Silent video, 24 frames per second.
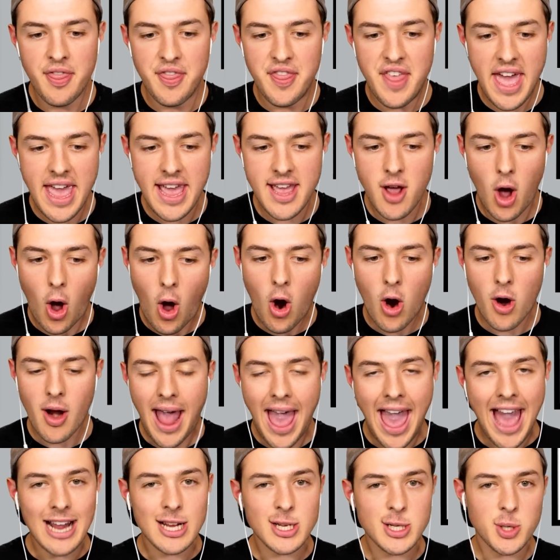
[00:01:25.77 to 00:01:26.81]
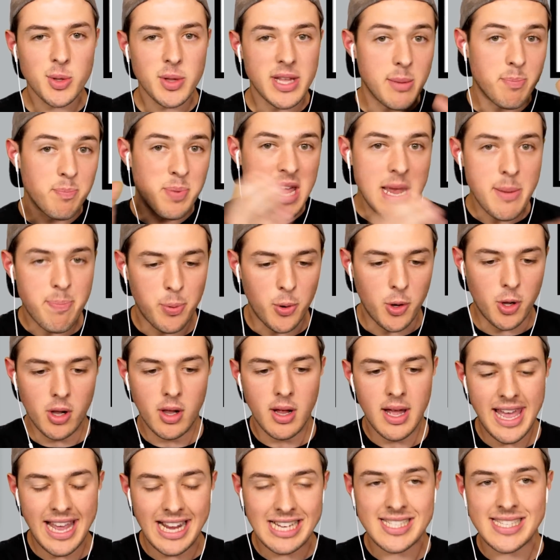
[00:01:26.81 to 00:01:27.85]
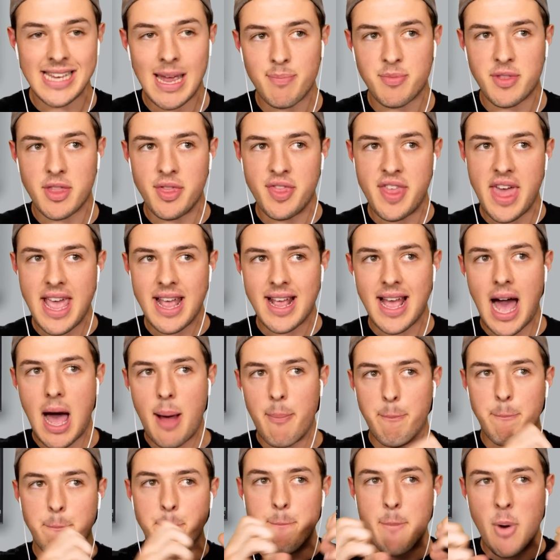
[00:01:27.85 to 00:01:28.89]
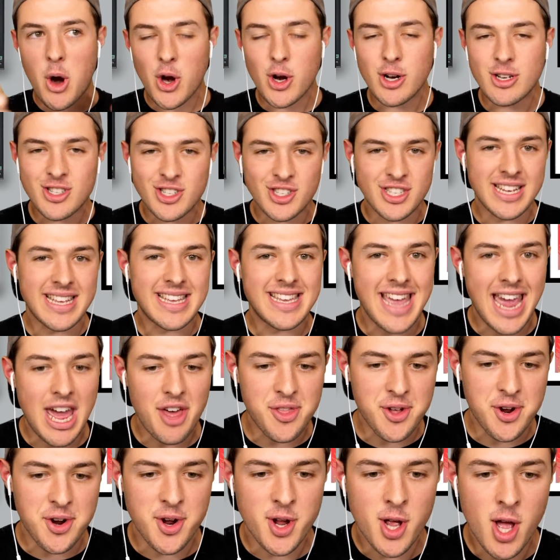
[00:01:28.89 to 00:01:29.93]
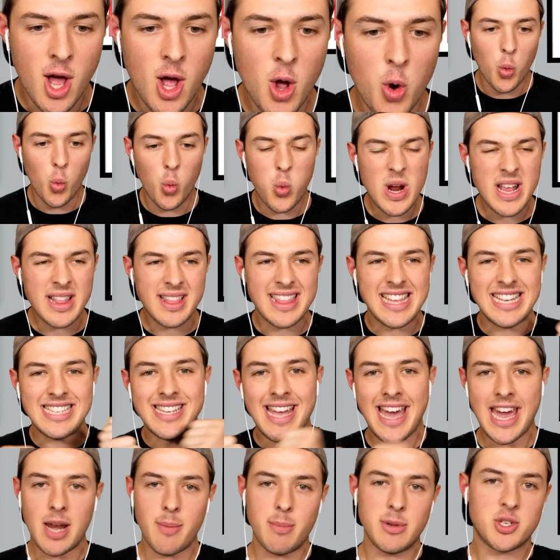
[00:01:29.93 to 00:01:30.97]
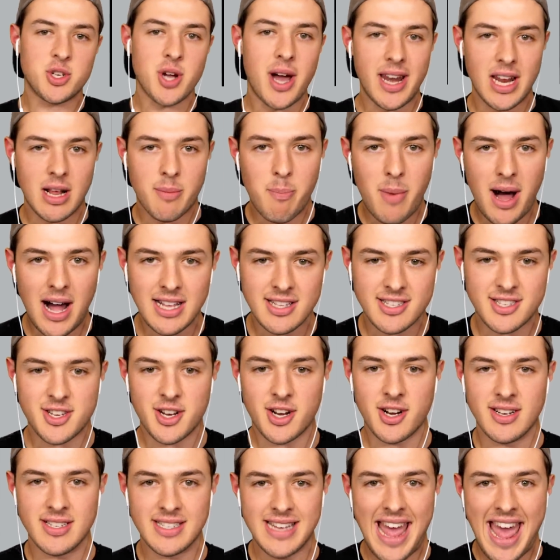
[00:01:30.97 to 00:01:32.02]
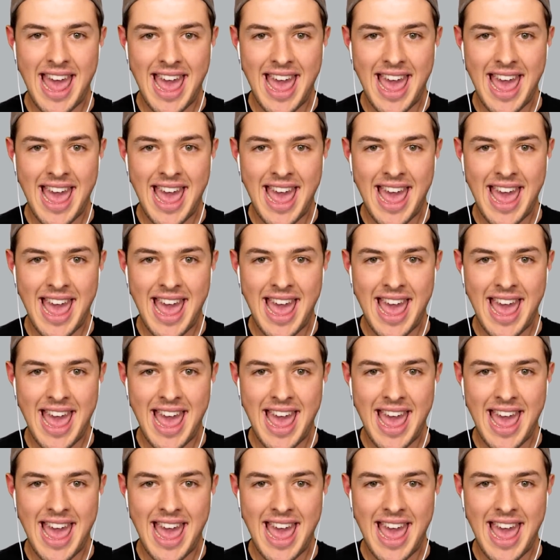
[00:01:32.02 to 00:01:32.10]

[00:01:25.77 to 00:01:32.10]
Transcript: they are actually people, except they got merged together with these animatronic monsters,